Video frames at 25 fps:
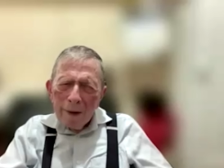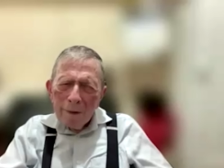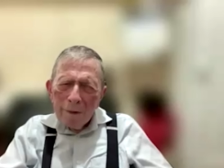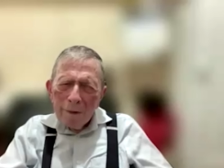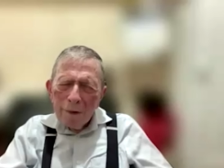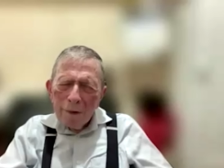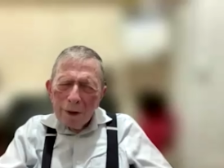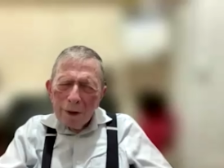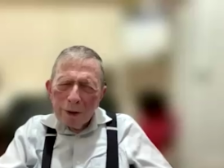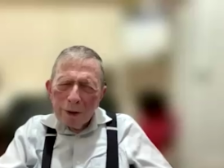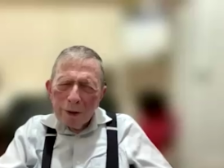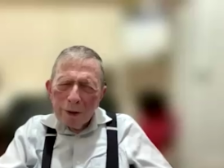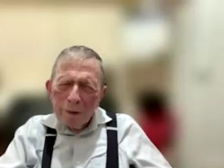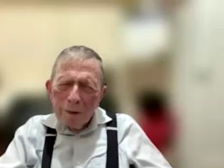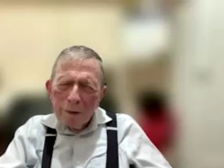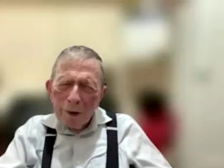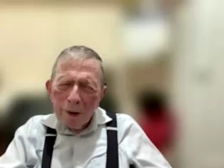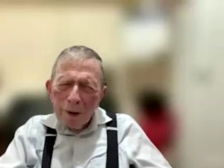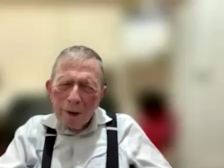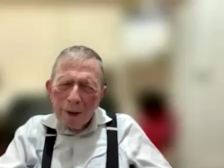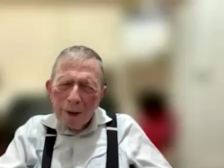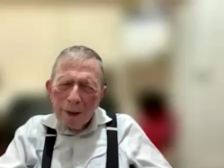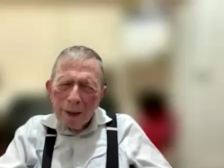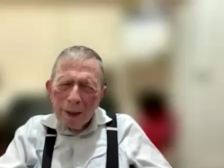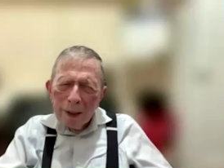First of
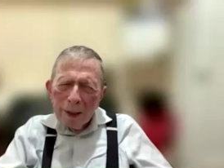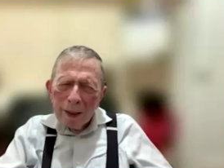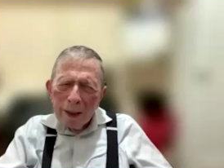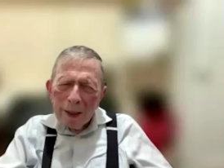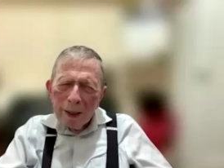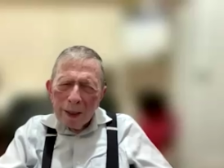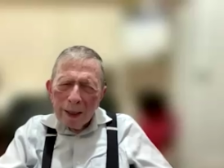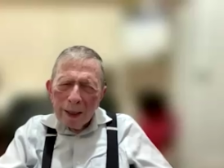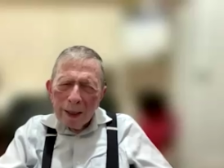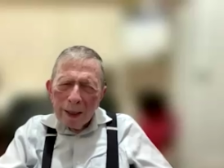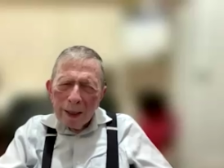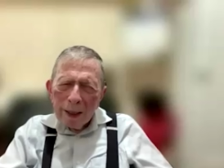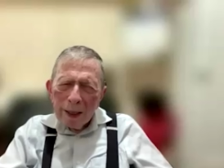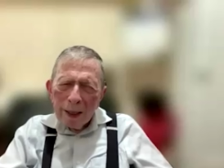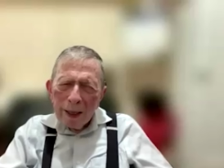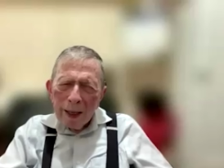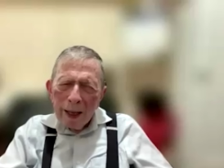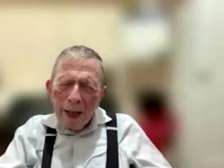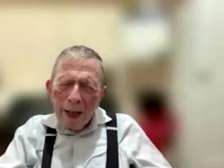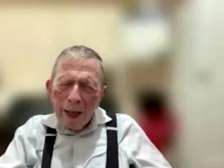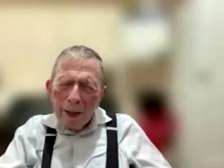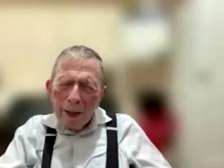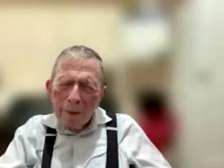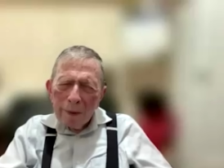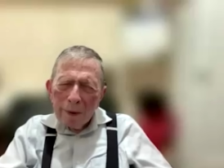all,
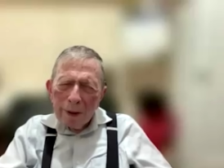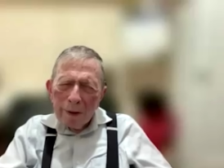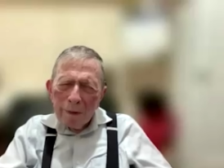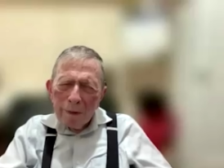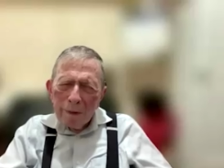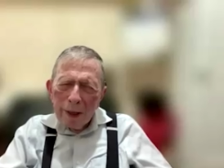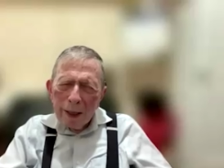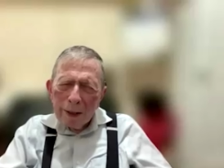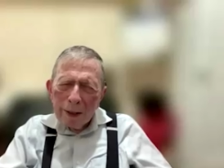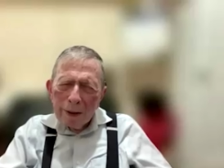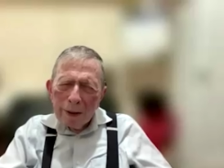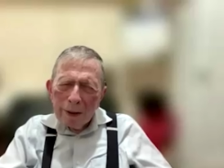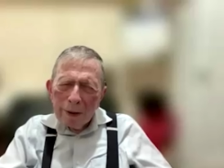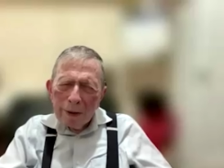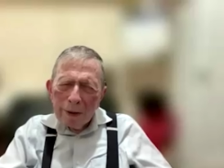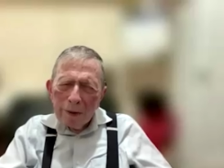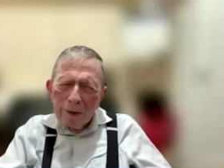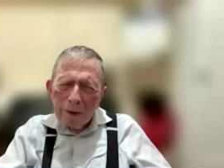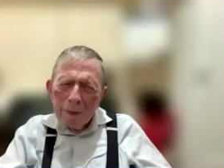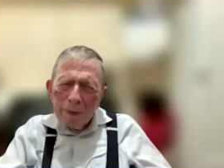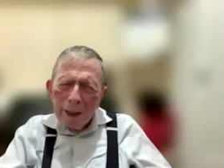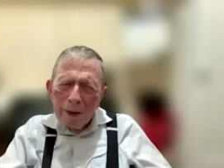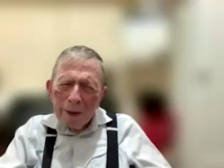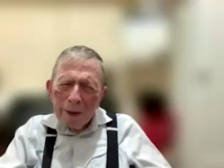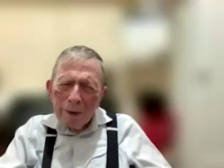I would have liked to
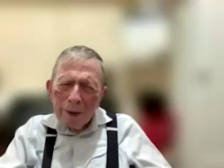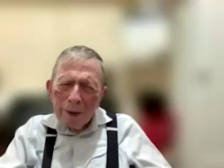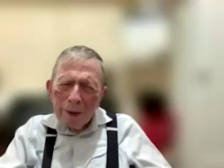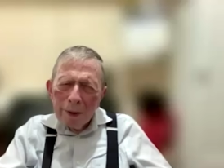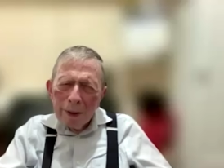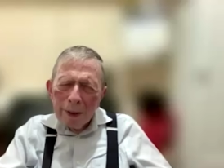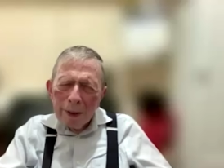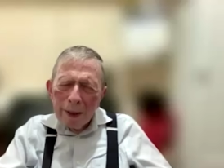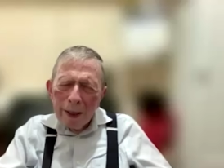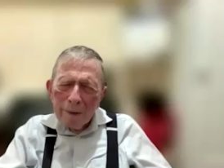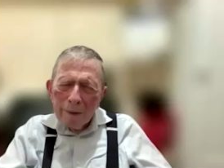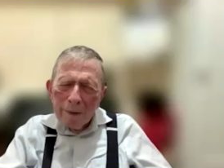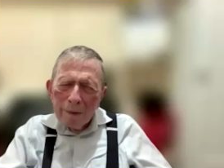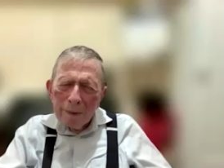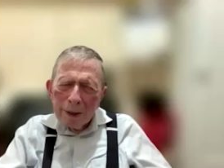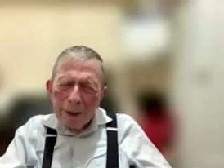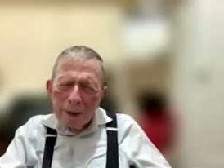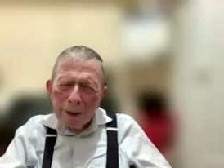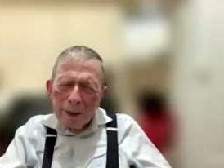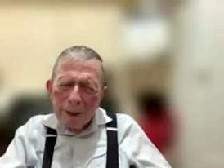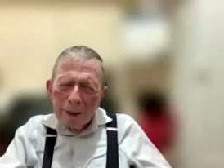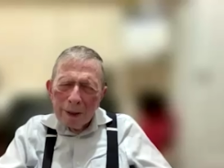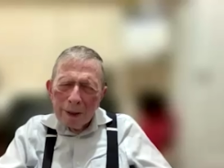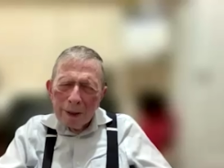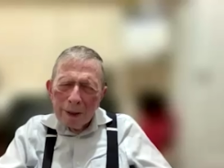do better in the
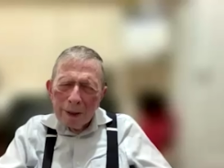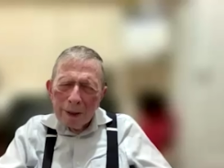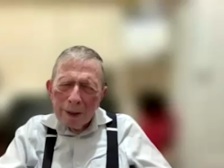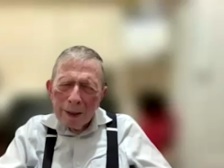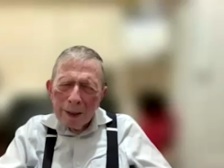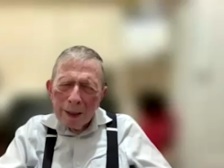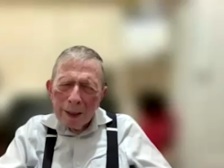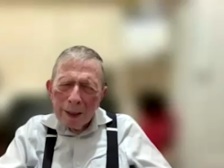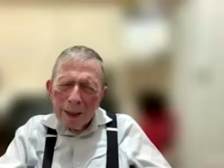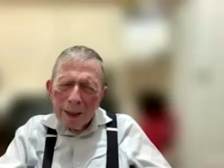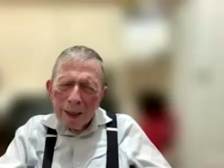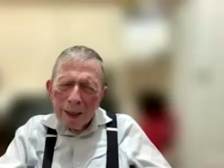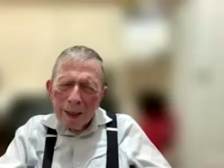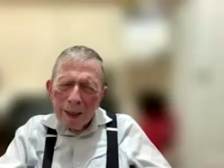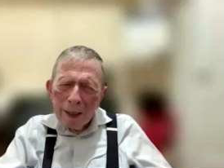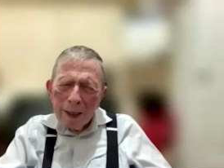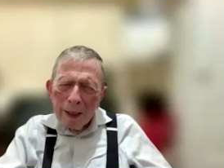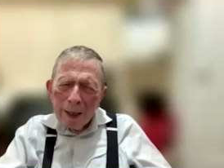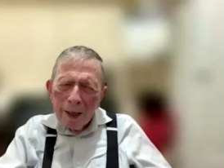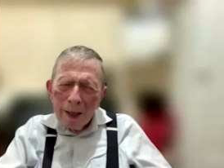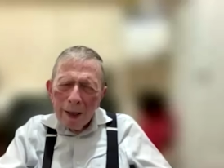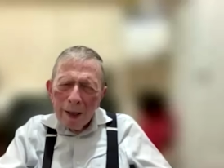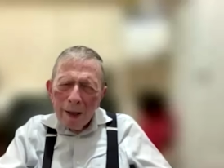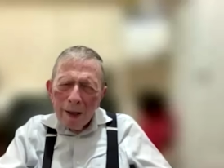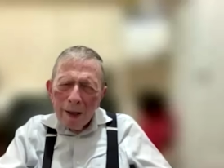competition,
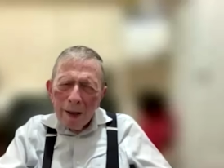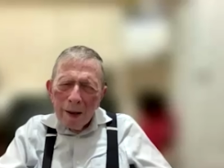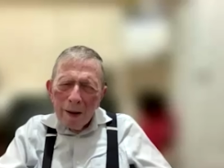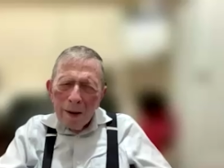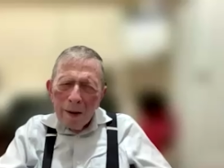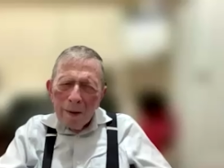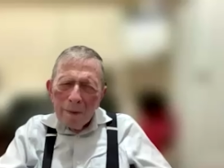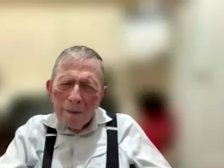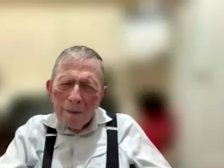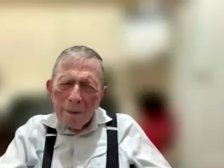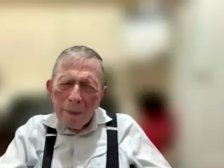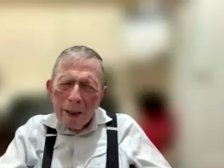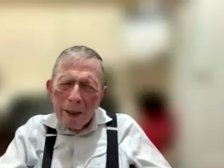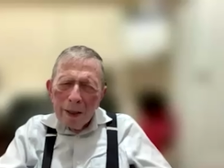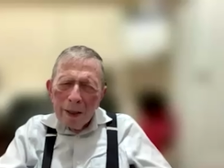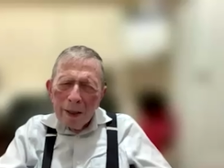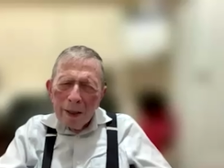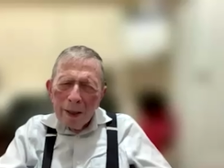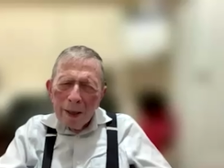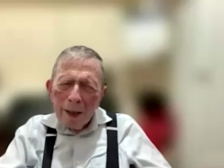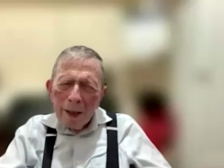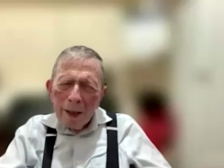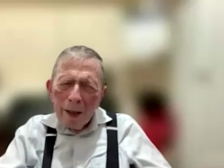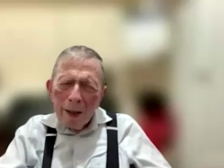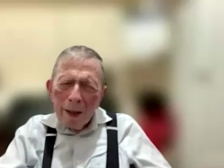but
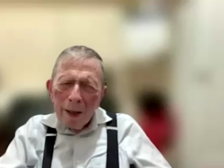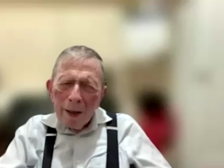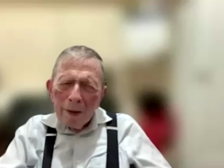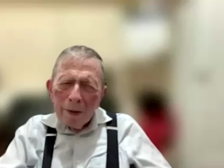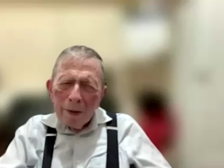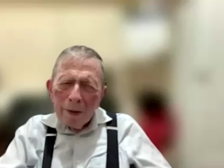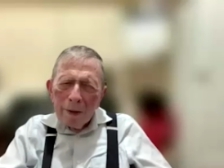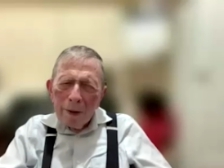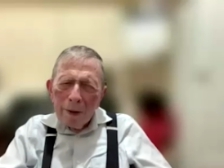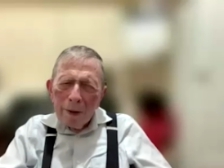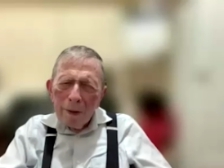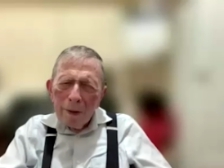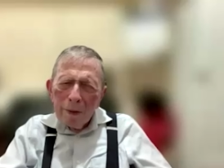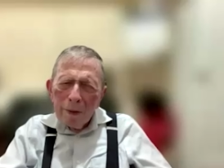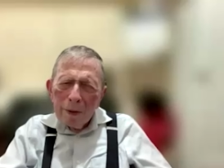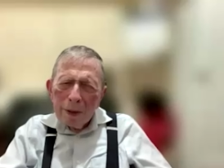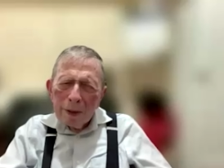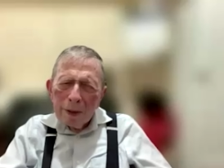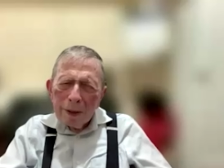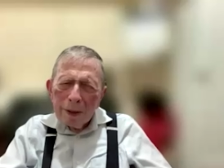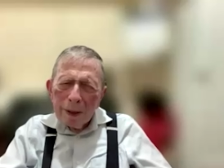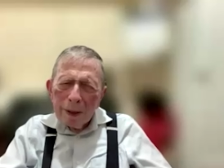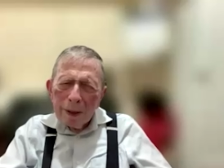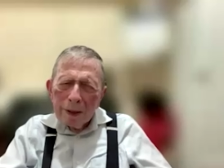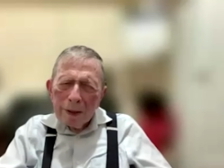there are
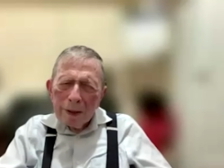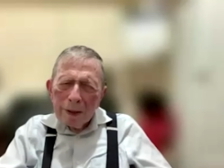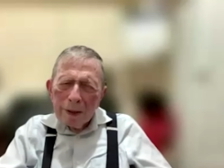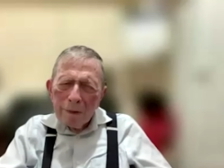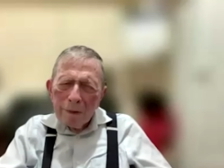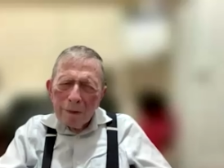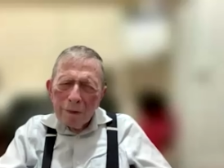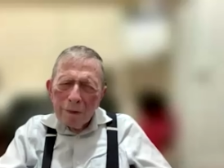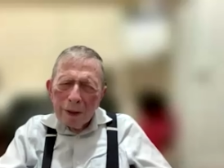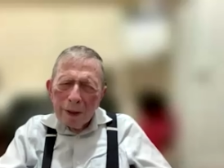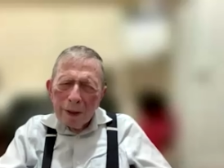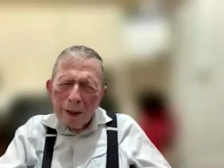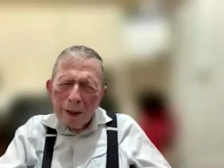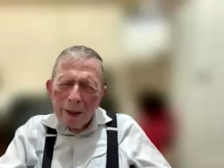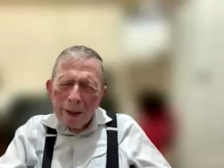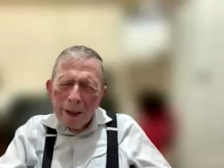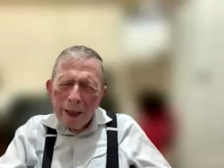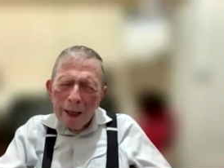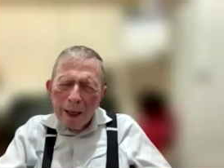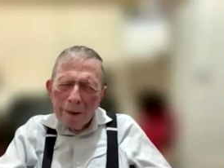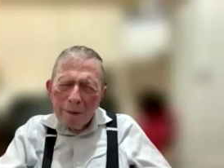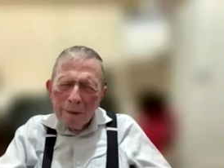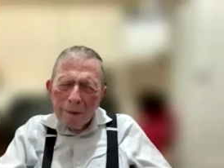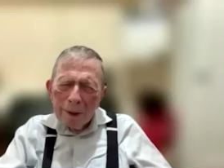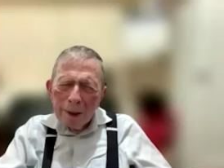always things to feel
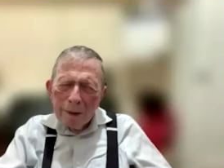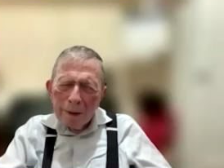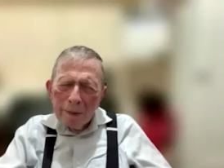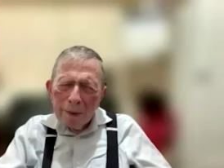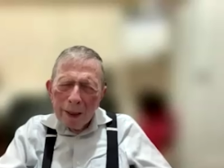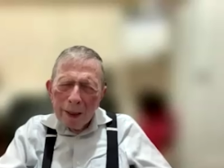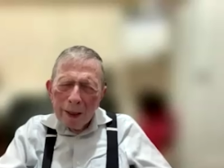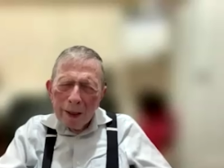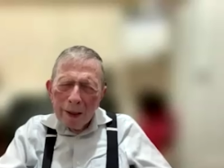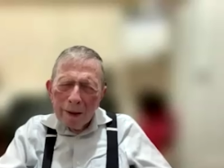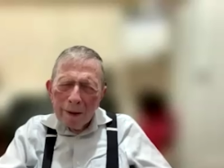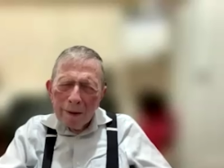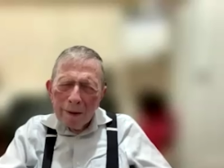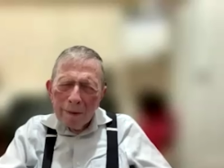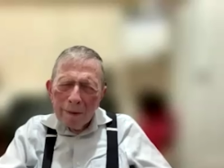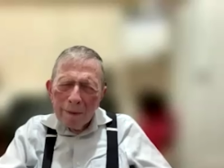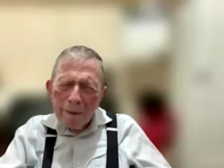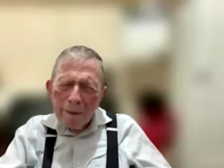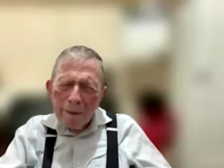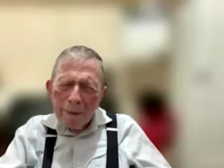unhappy about.